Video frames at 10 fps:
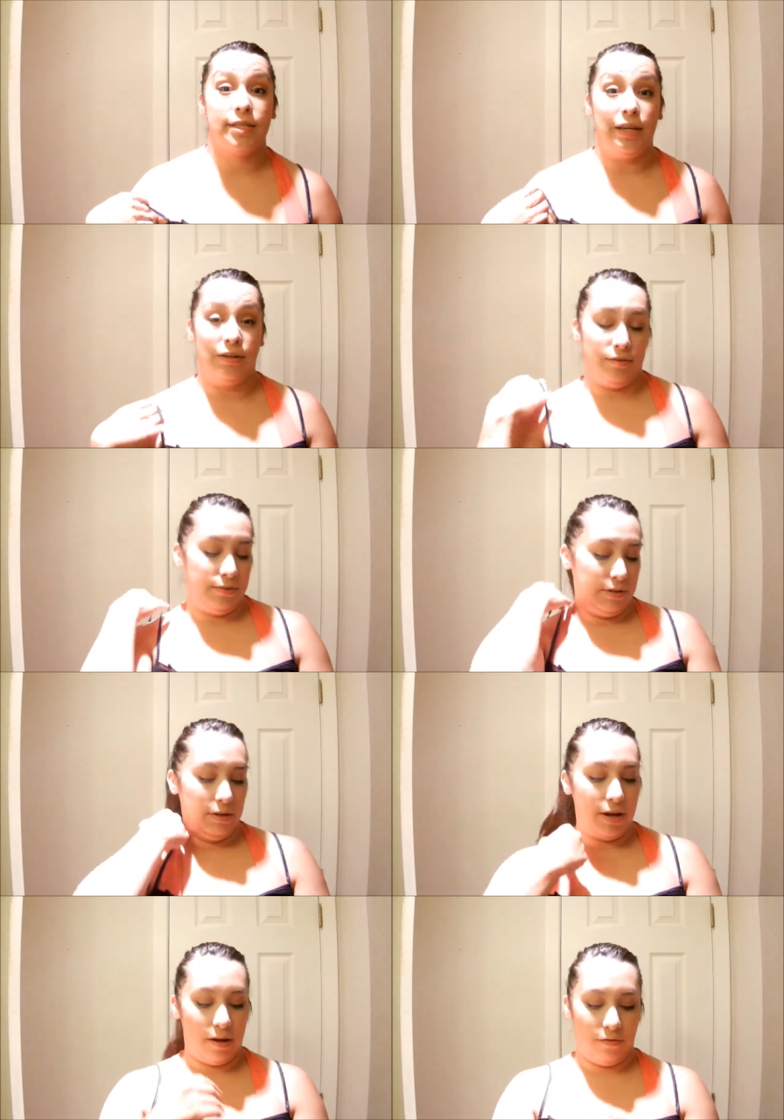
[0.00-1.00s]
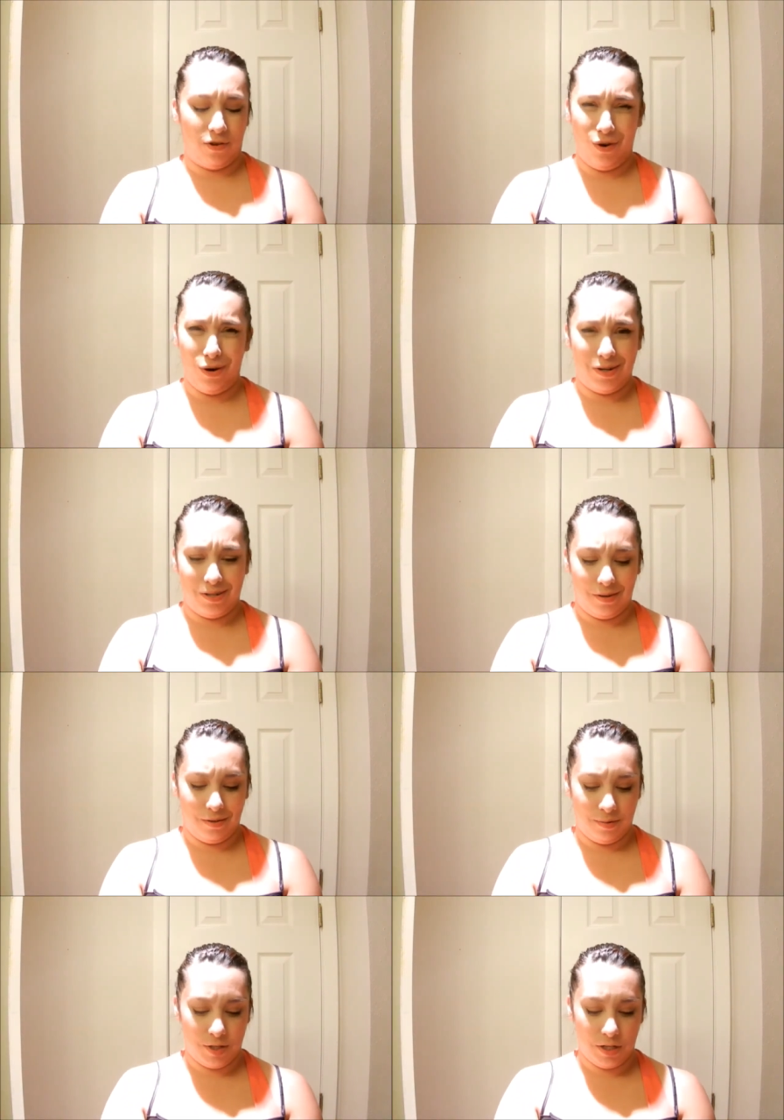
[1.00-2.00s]
So yeah, course.
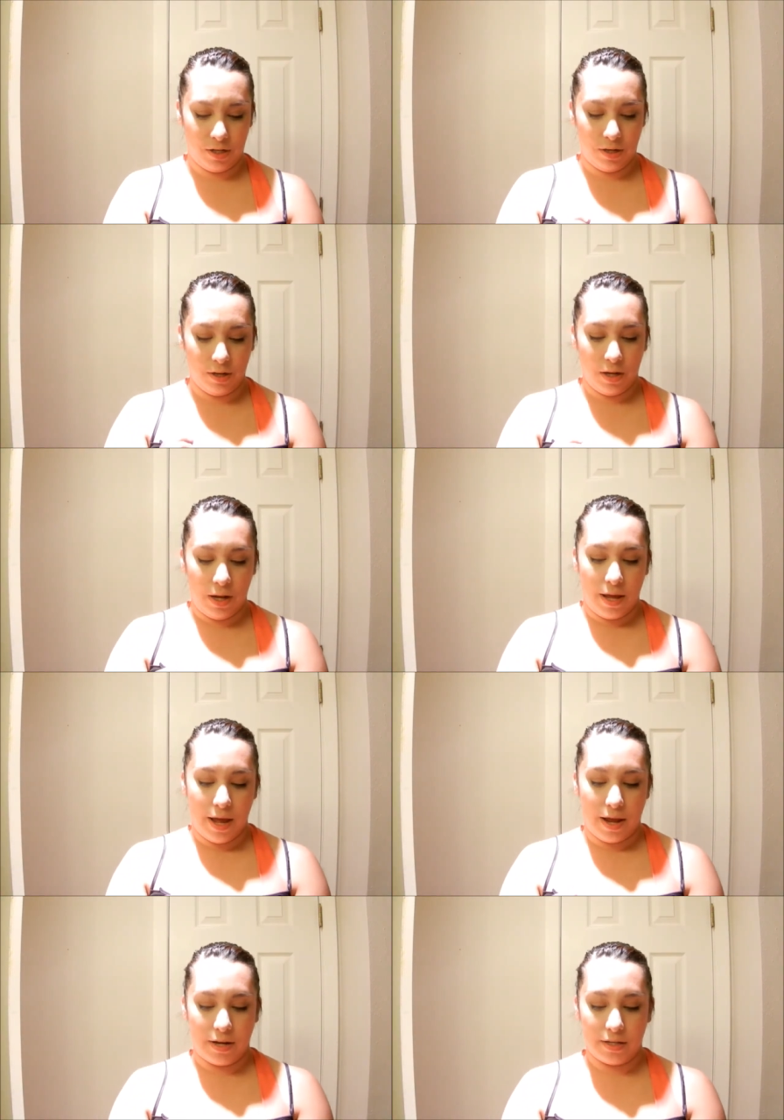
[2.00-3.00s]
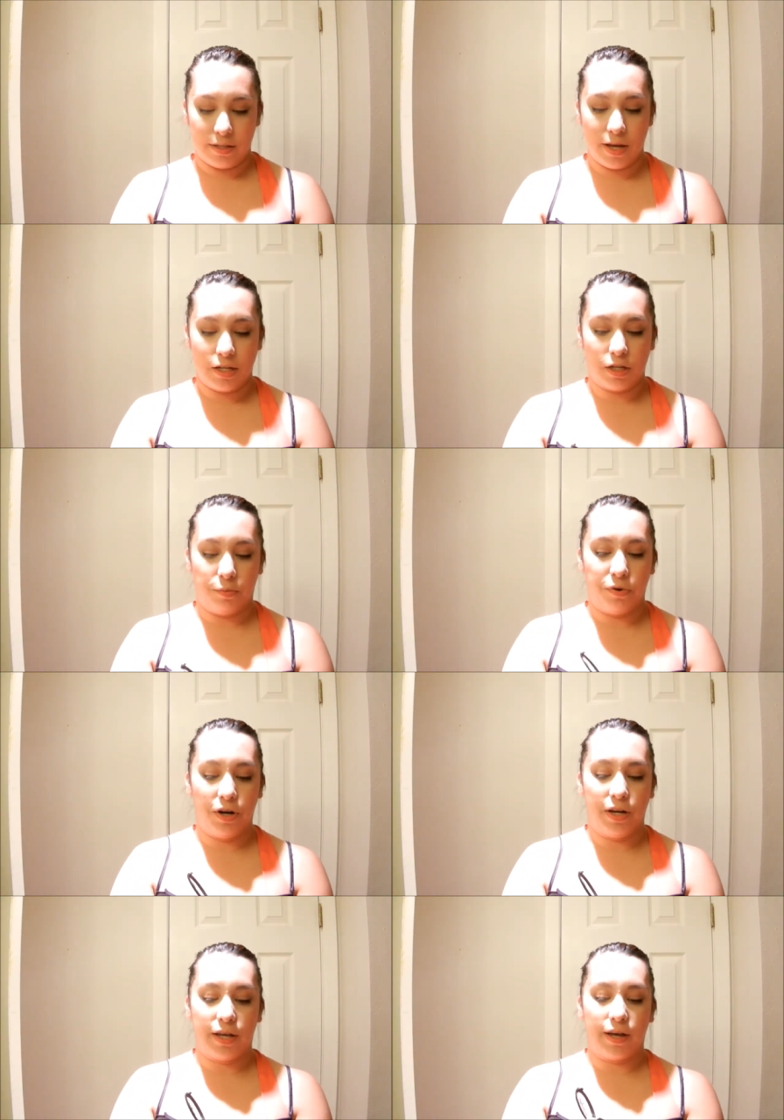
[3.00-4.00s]
And it is such a pretty